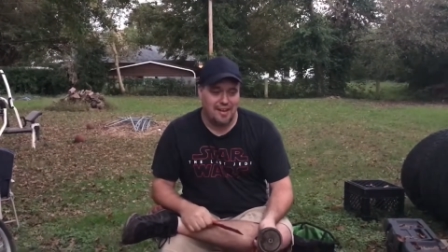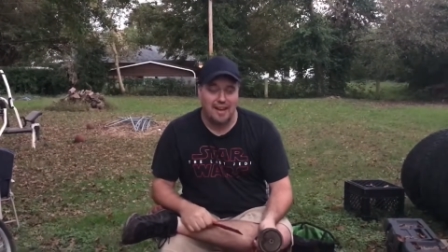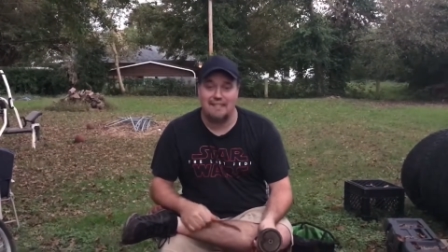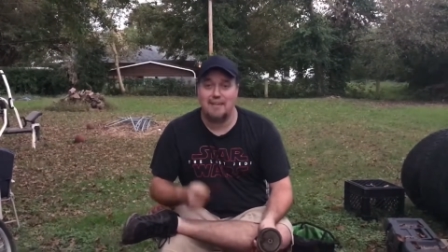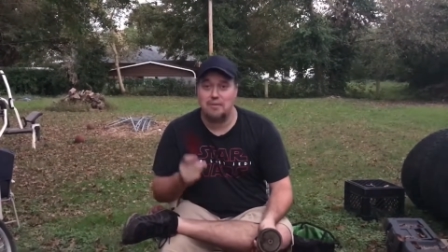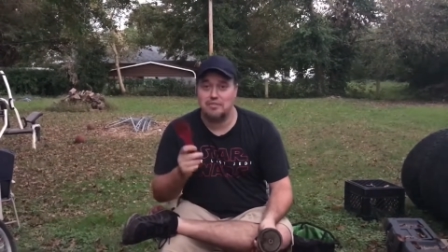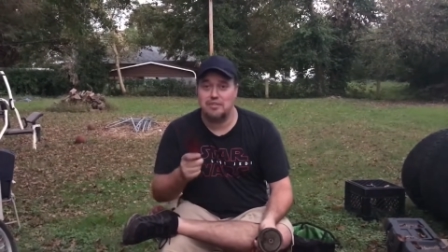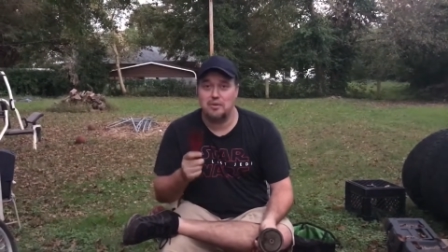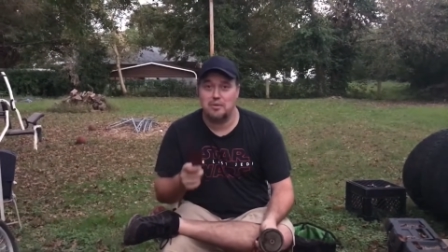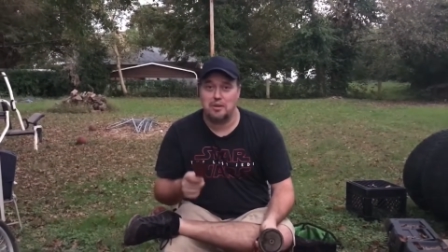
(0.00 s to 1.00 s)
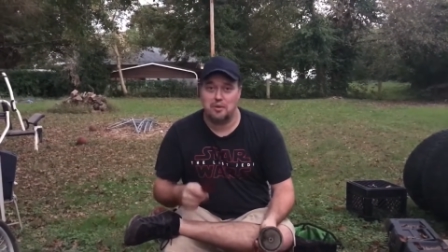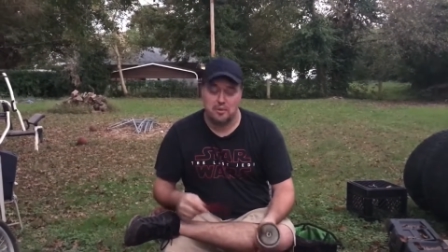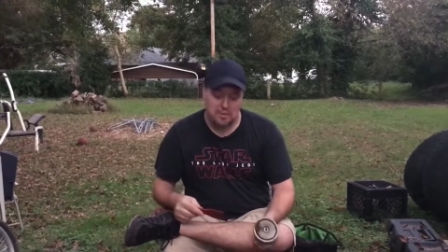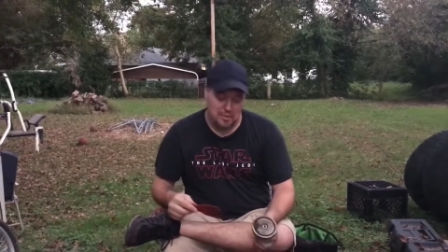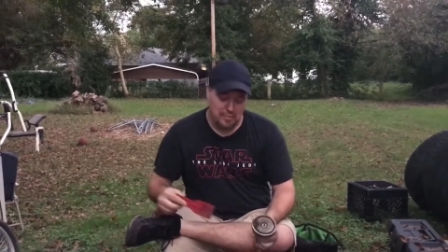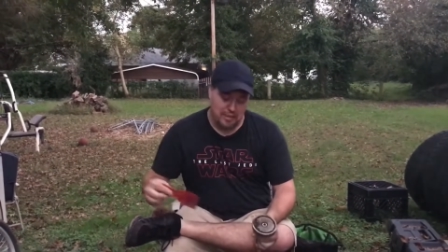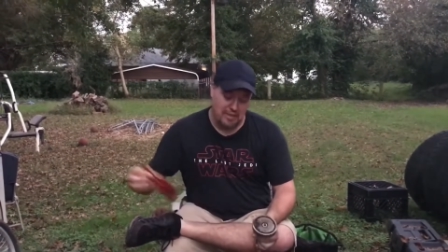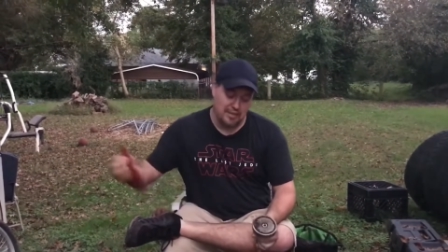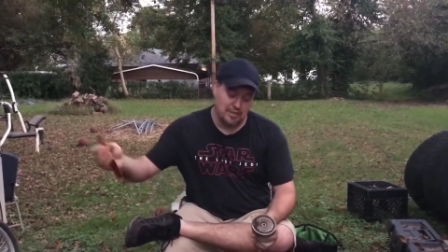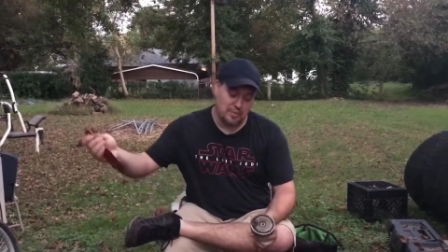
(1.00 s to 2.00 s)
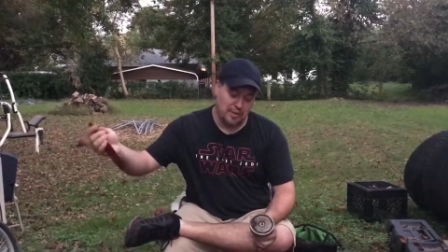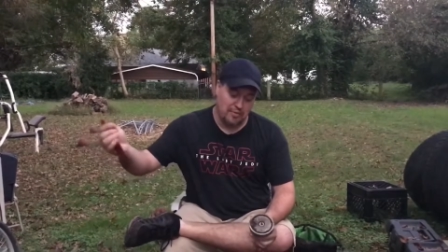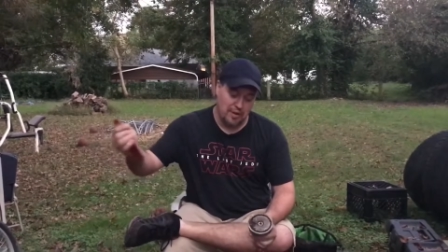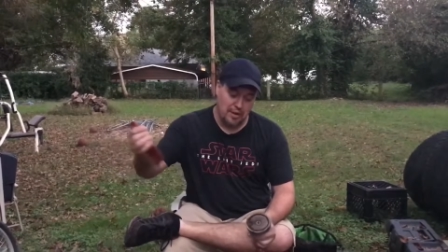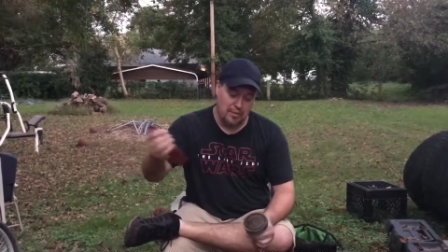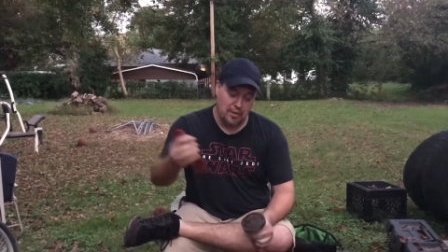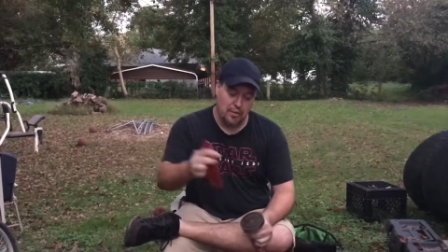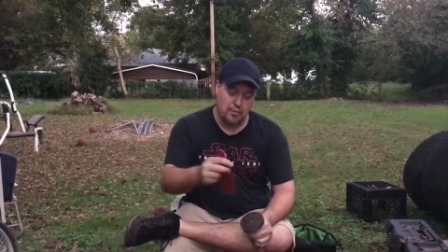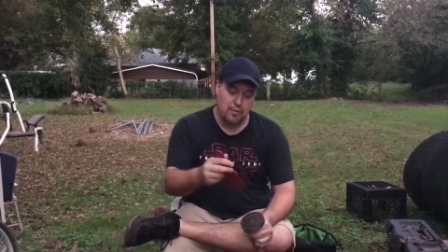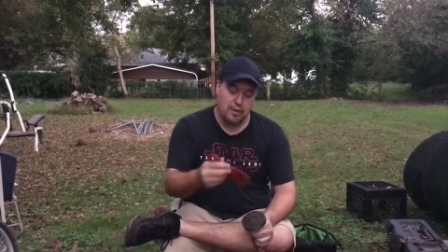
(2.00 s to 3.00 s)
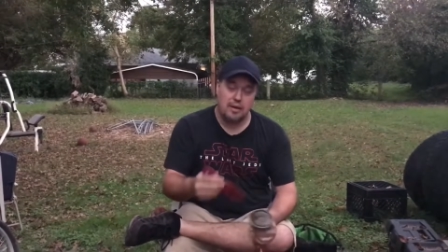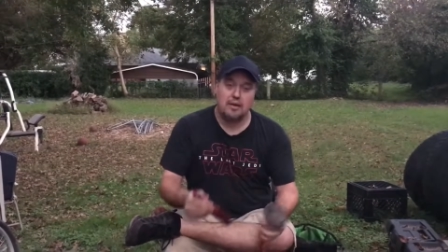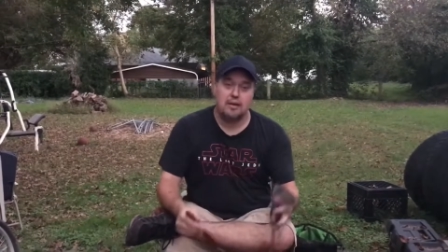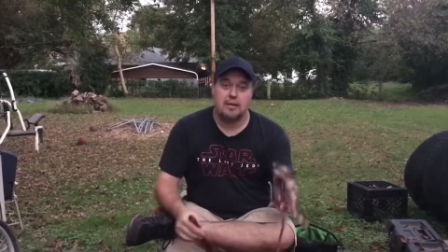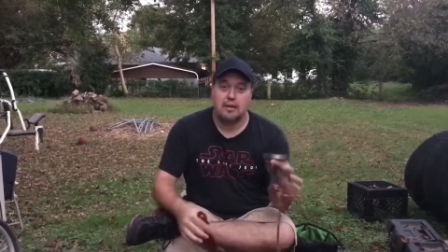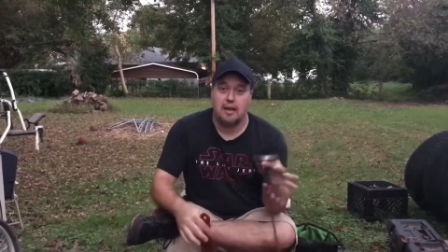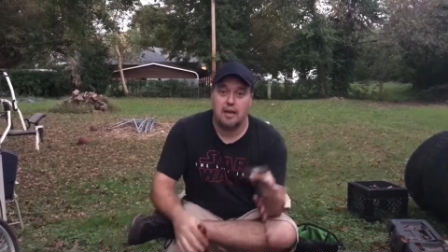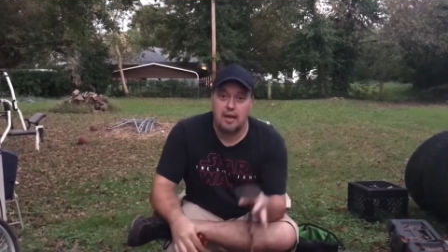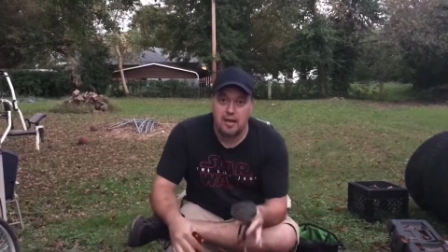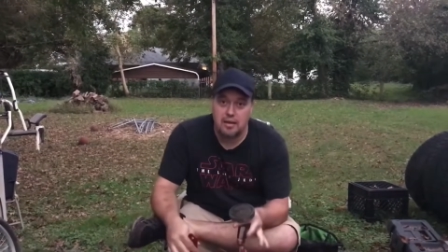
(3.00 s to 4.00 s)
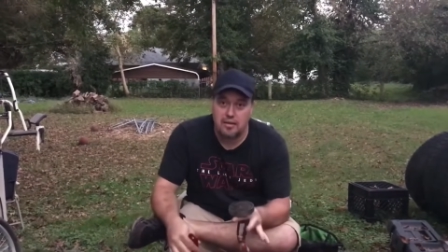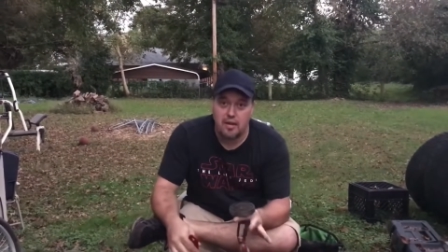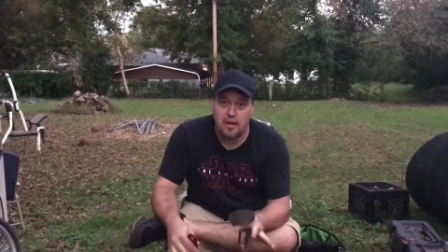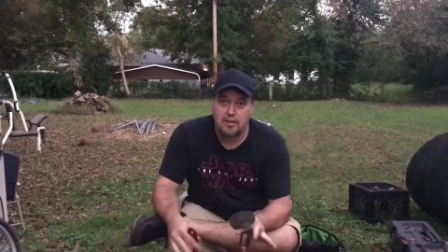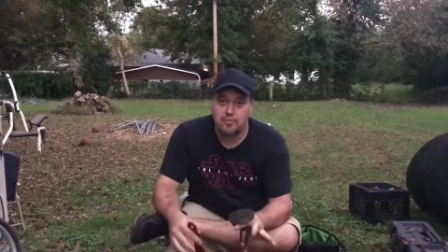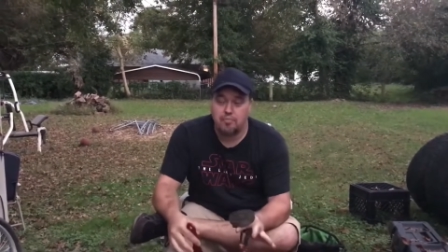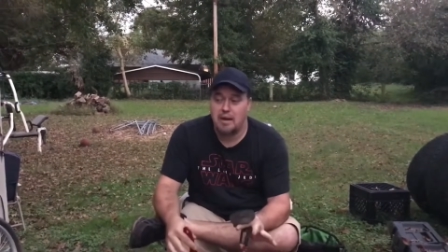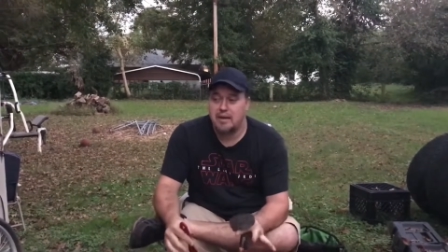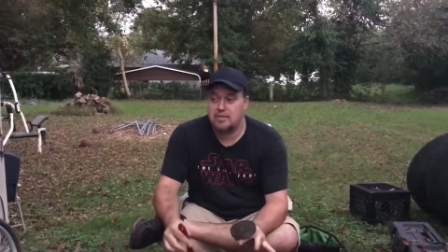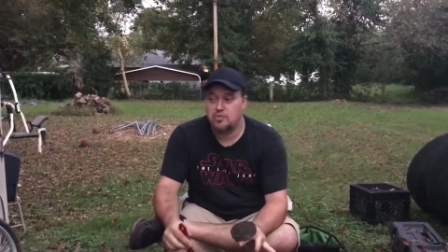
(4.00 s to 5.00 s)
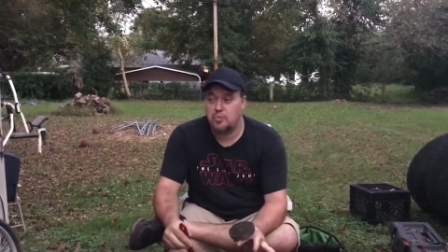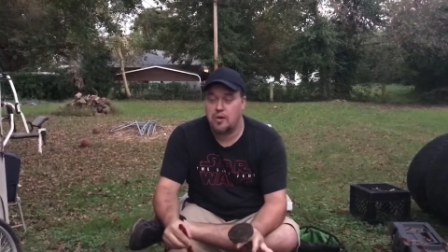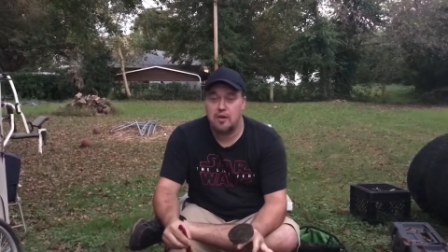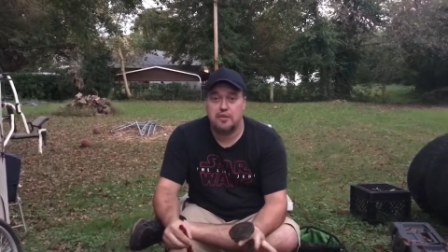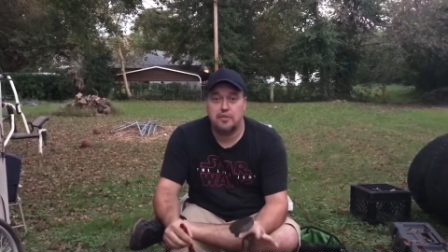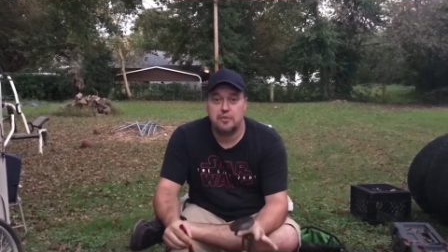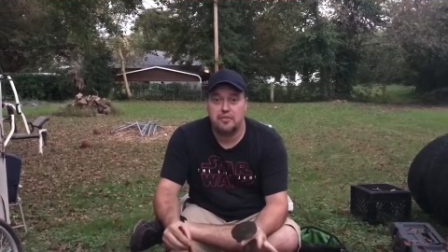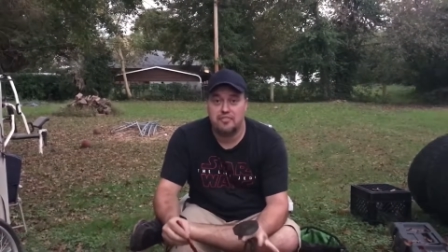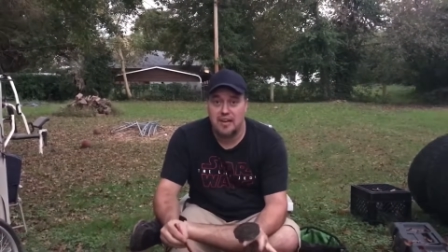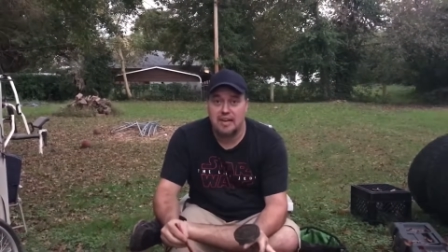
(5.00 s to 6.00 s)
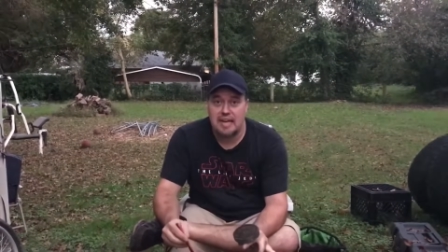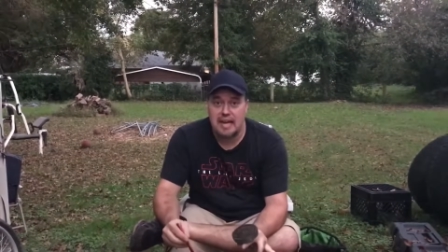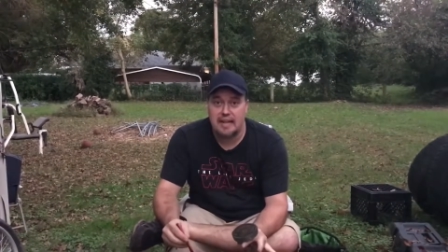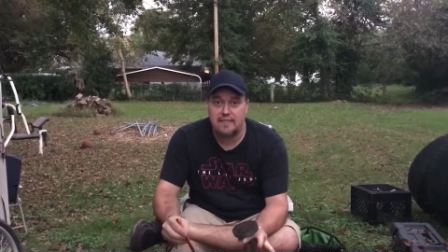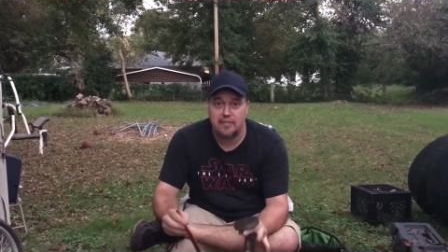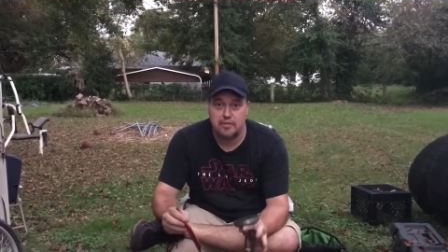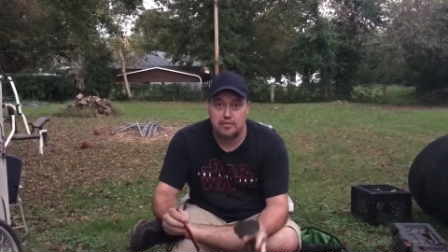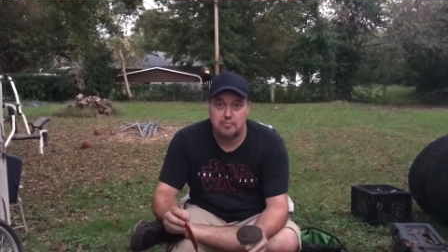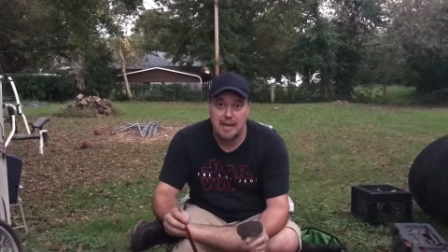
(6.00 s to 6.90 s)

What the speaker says: and that was a no-no, because whenever I would go in a lot of bodies of water, you're going to find out that there's